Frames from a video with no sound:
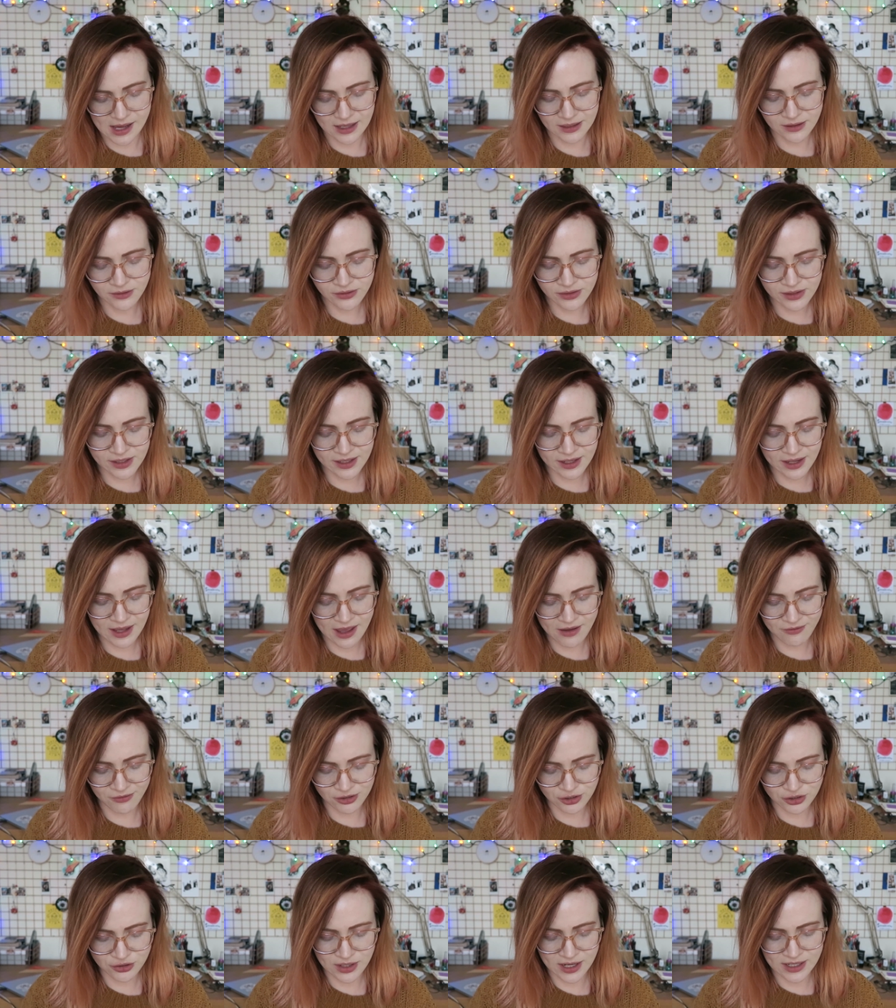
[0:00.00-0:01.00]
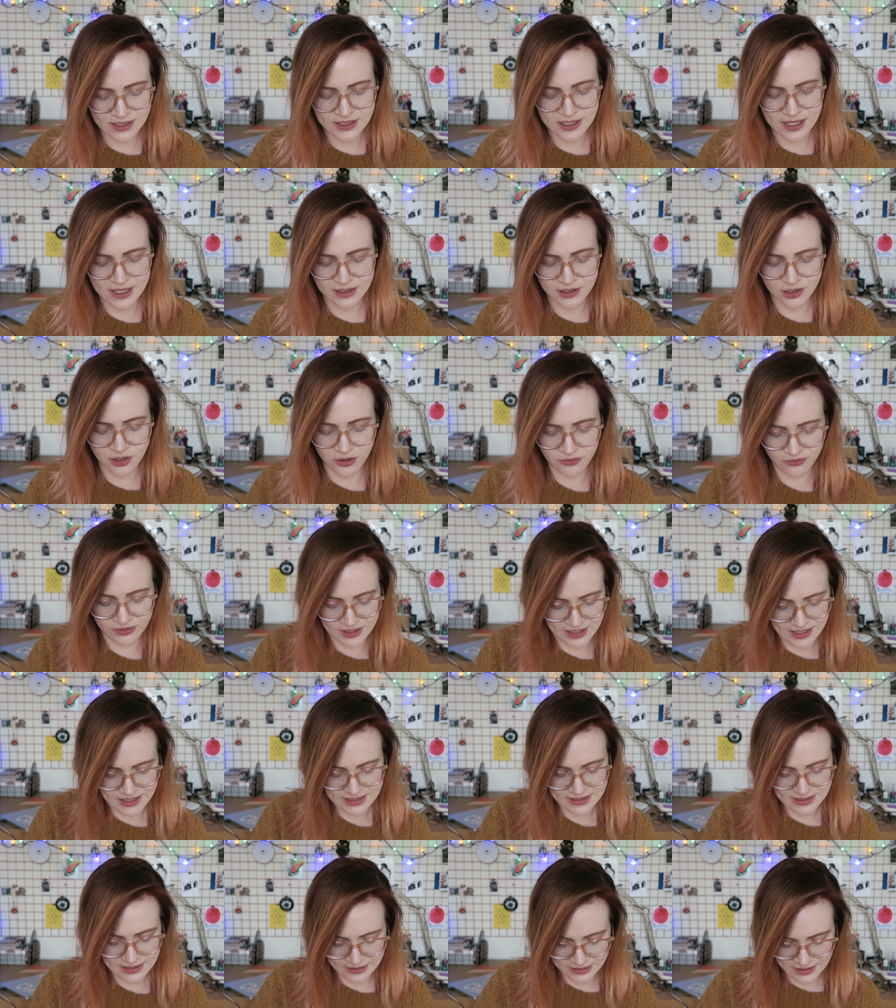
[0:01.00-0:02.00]
I don't think I ever tried any of
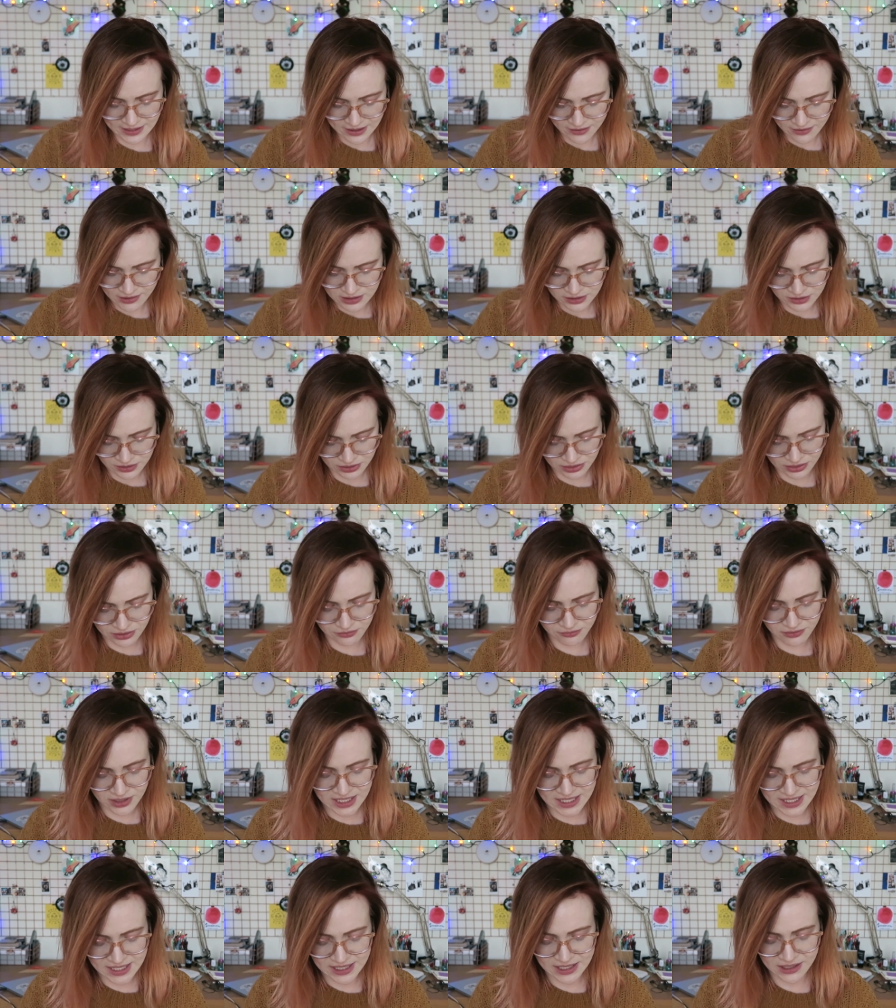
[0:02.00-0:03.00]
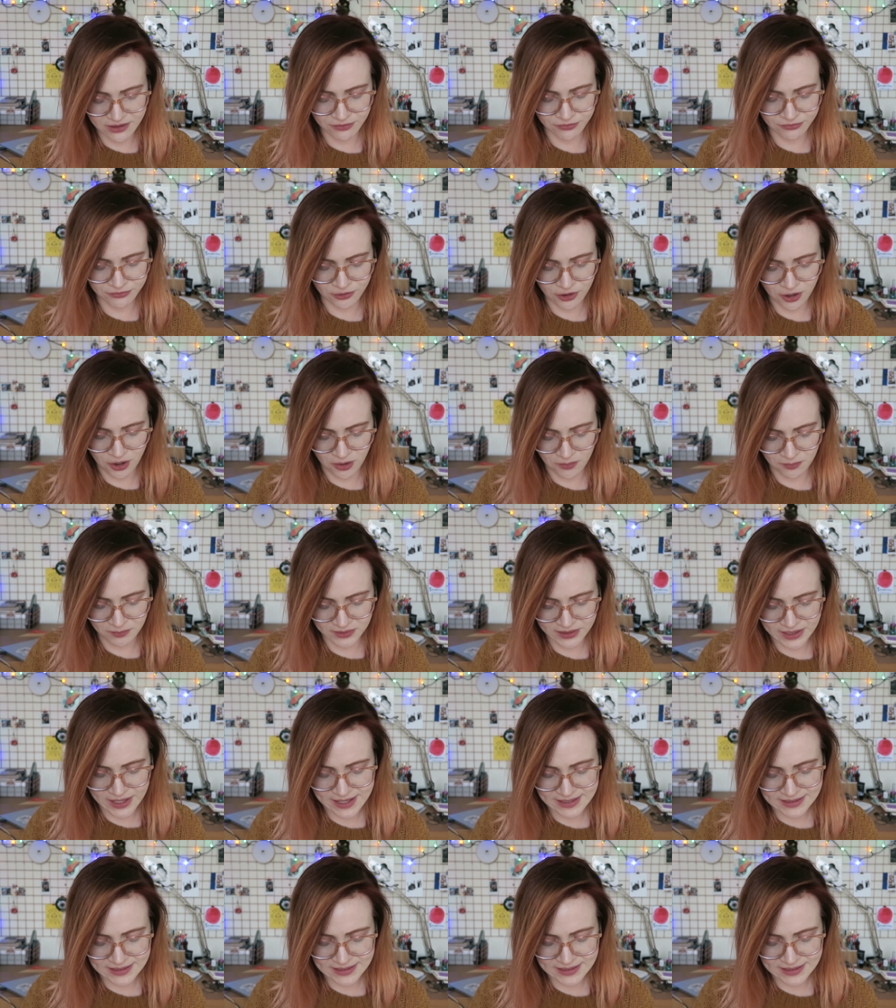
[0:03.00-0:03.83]
these. There are 3 from